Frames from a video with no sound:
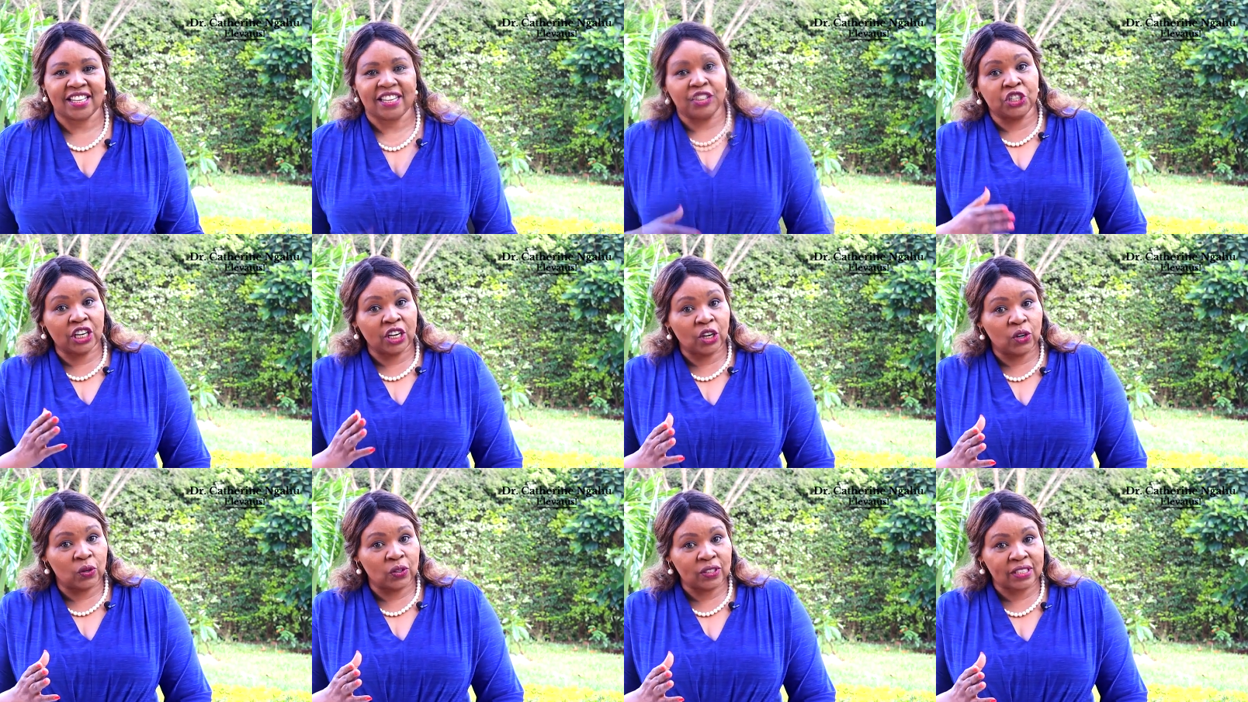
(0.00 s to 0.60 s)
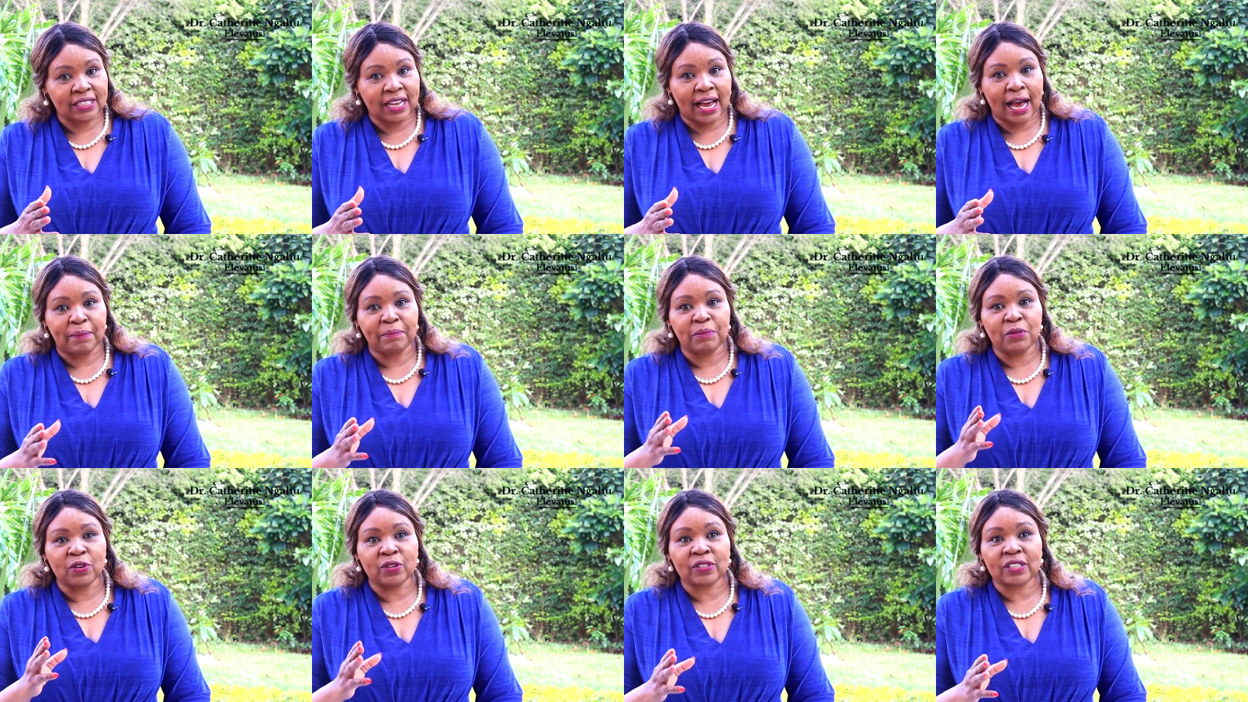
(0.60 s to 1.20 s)
Jingles are
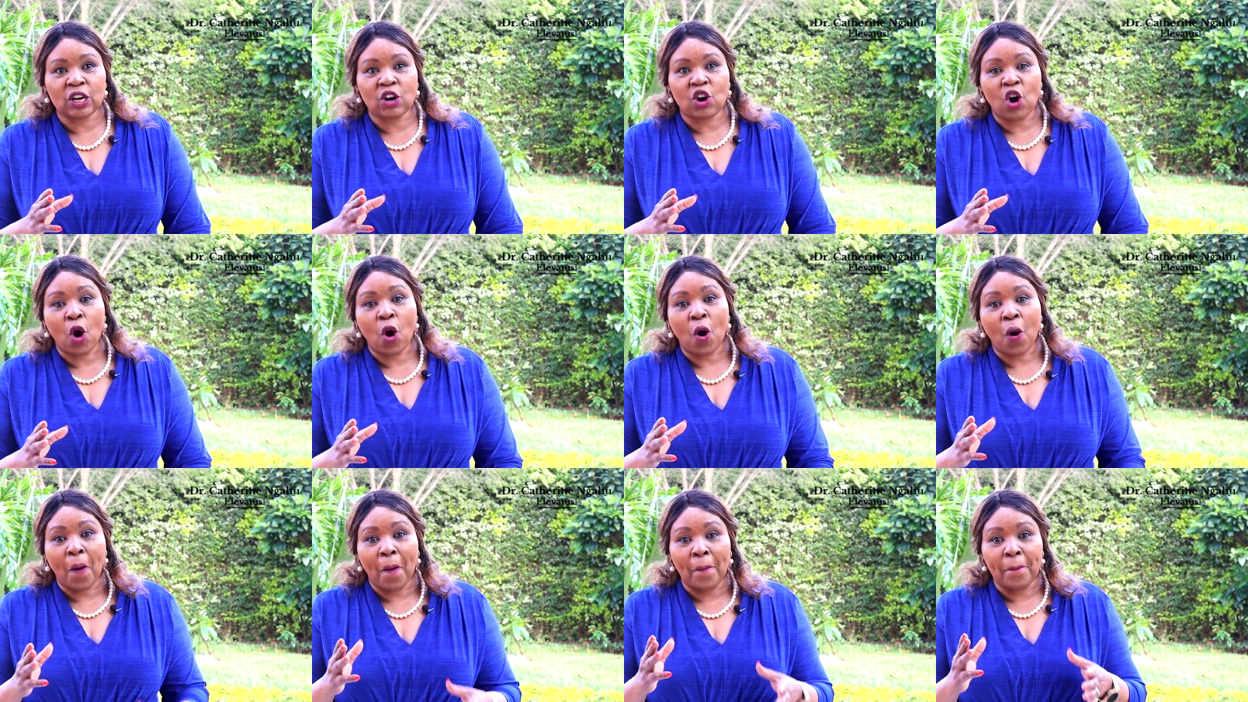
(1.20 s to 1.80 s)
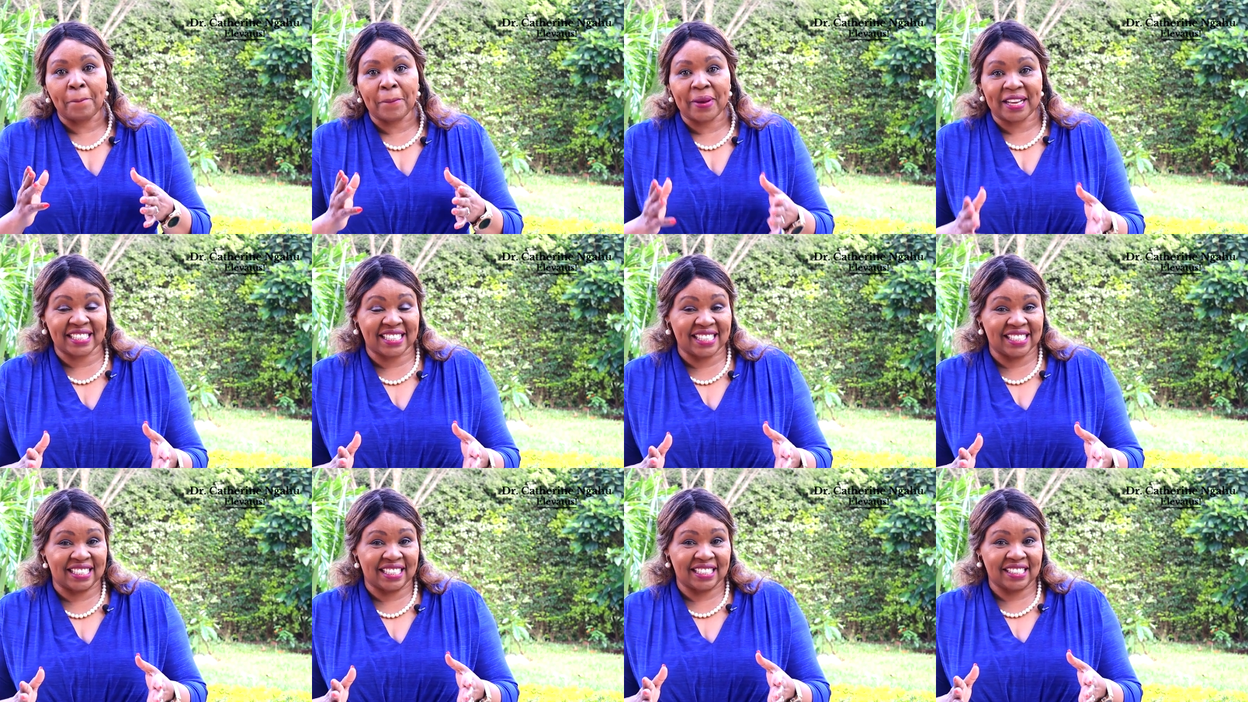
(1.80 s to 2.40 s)
musical
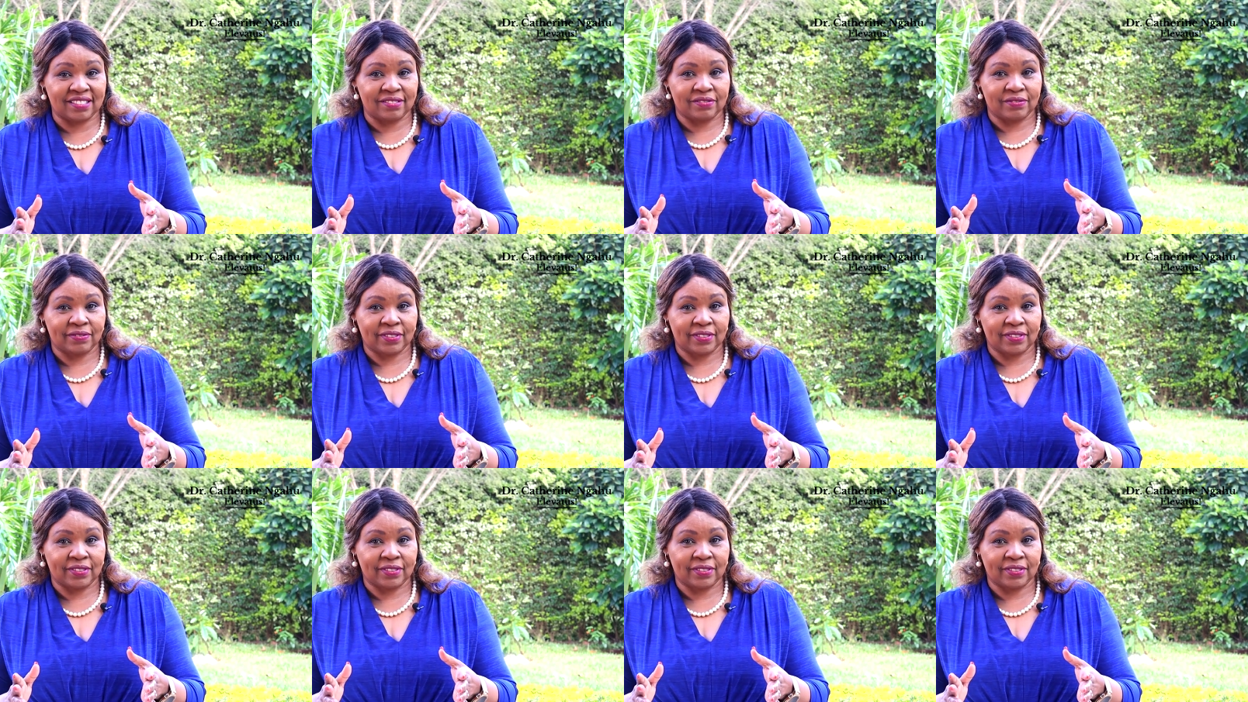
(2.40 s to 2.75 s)
messages